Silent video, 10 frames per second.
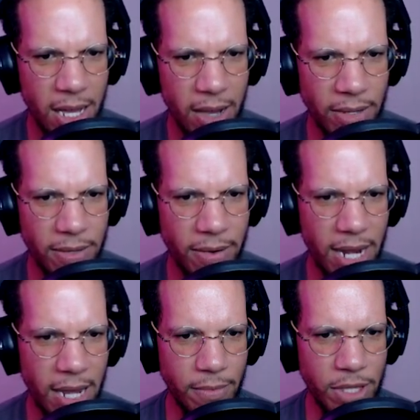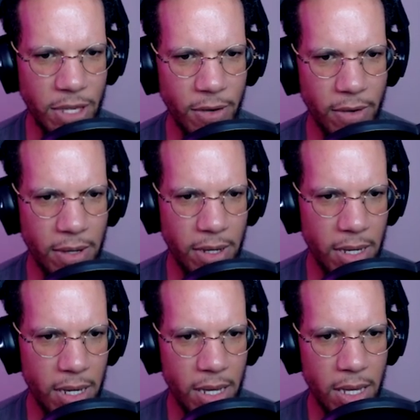What's going on with you?
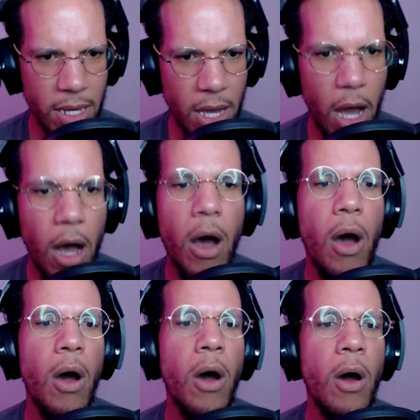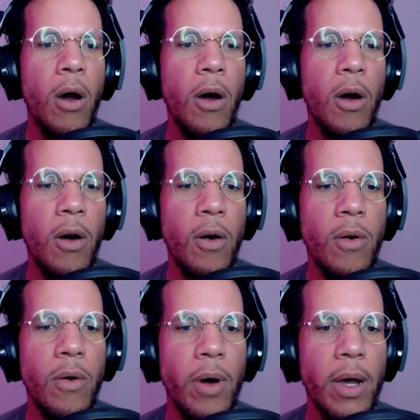
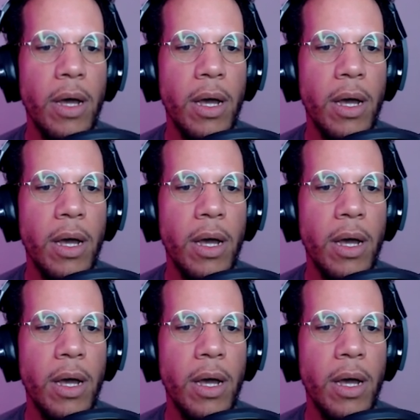Oh!